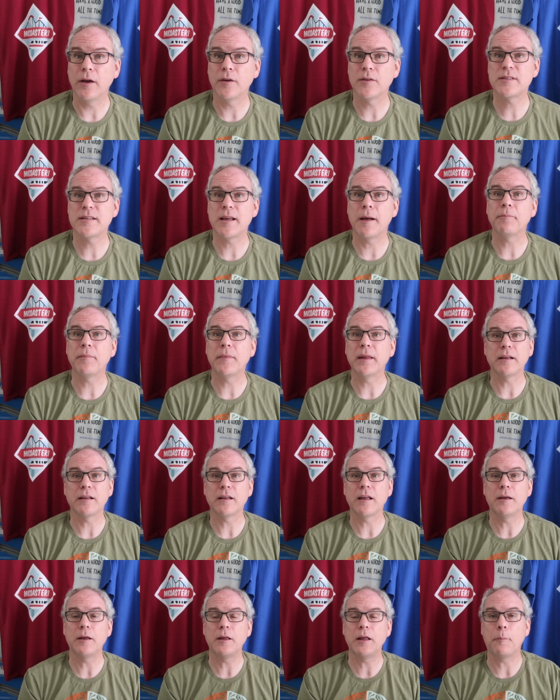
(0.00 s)
something,
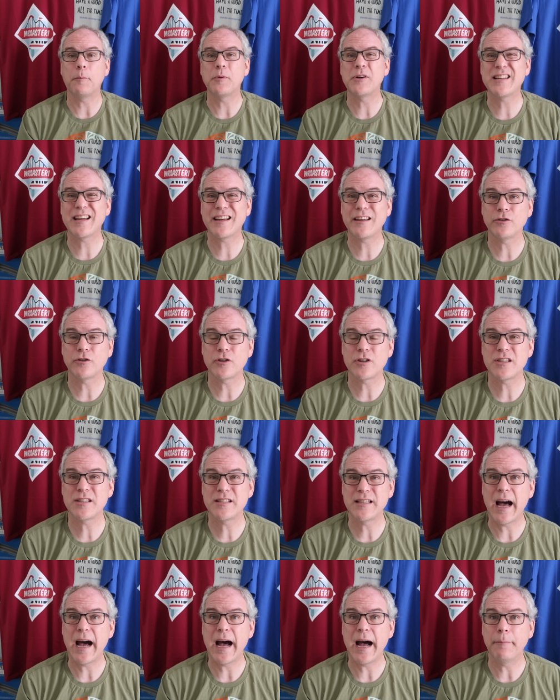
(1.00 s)
a particular
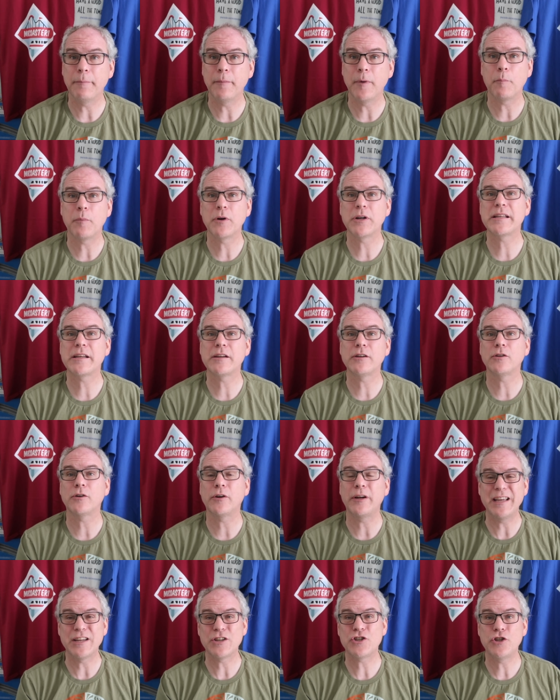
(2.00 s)
stop, a
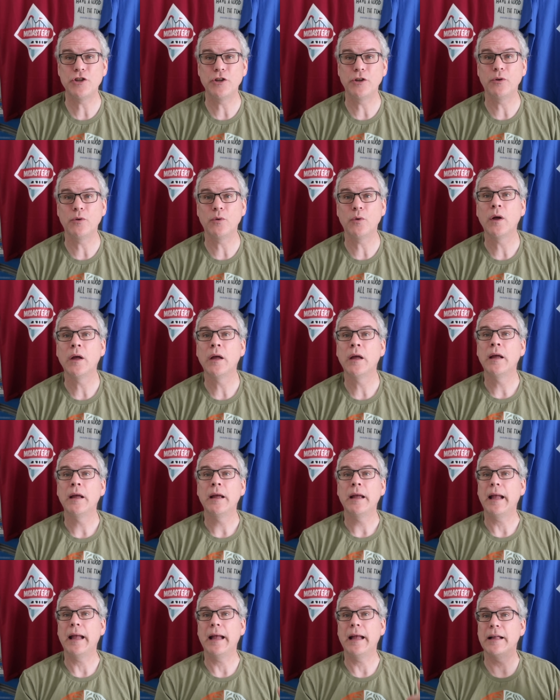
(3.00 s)
particular issue,
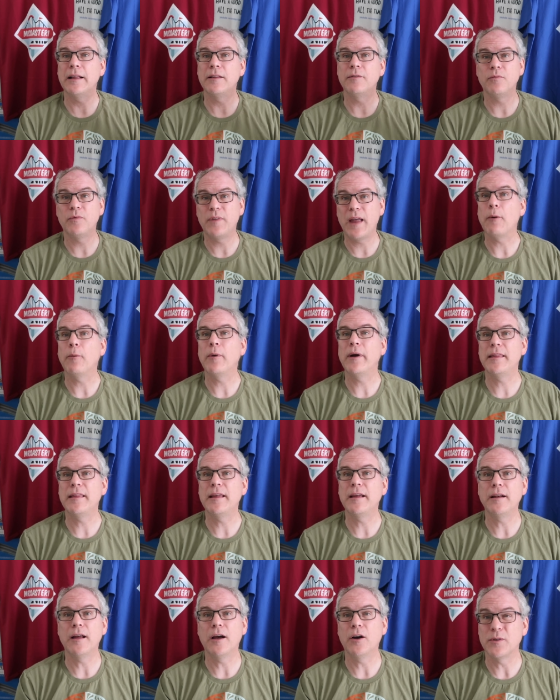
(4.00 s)
and that way
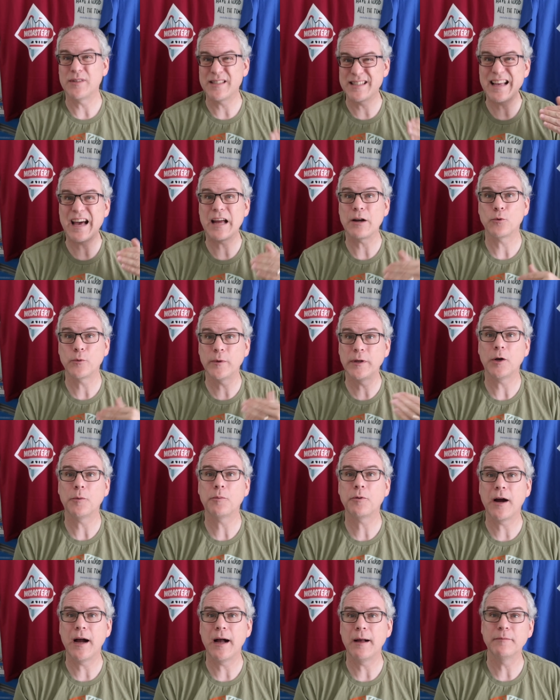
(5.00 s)
they know it's not a real
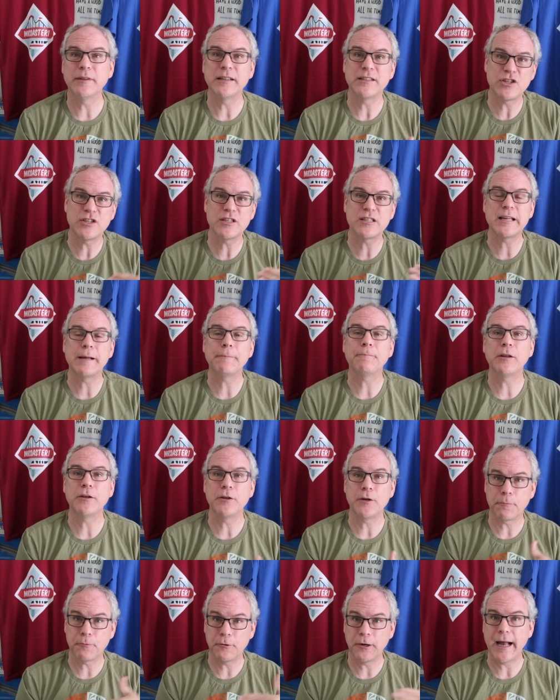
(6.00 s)
problem, it's just something
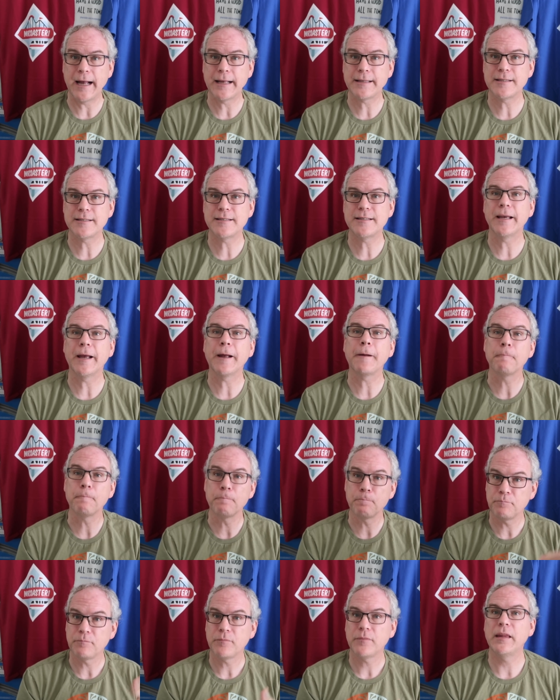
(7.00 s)
you're practicing.
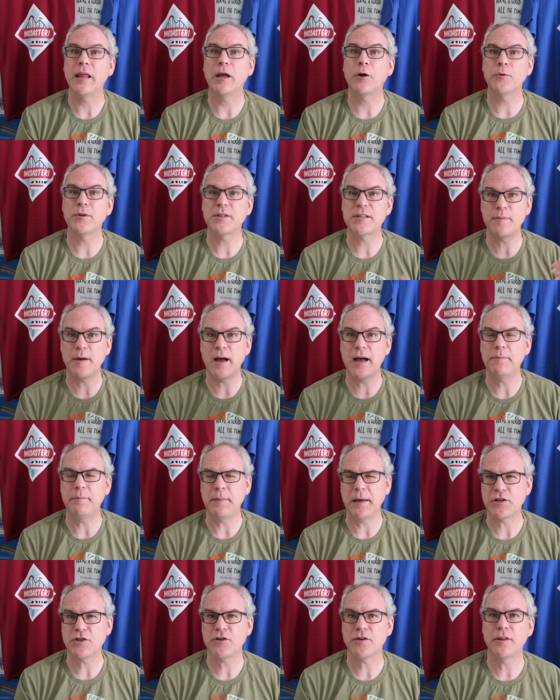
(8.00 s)
They'll respond,
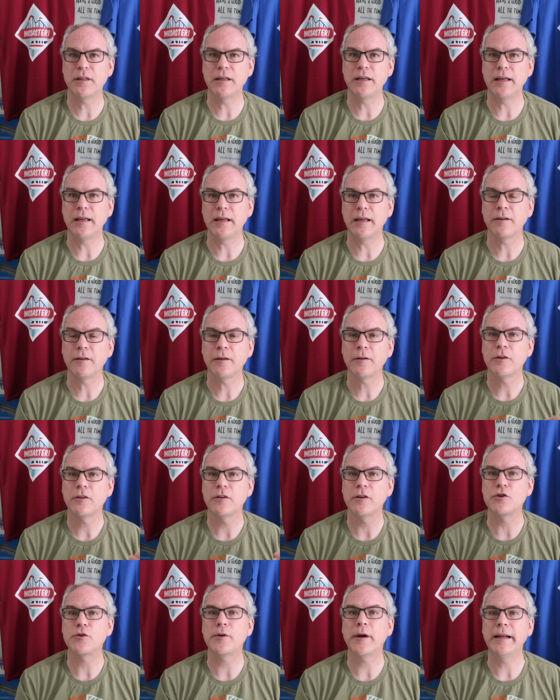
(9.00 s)
make sure the
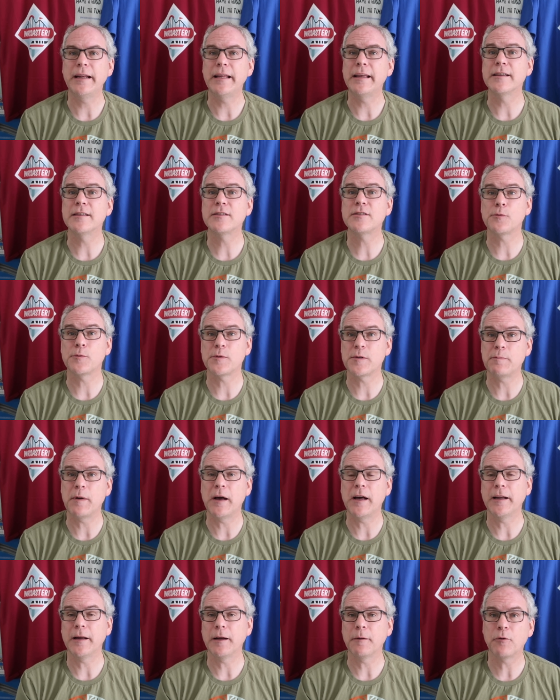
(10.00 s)
trainee is
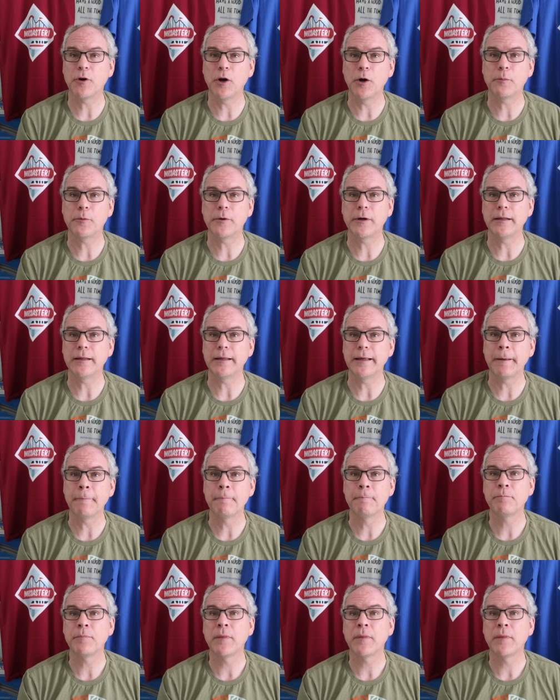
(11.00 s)
responding appropriately.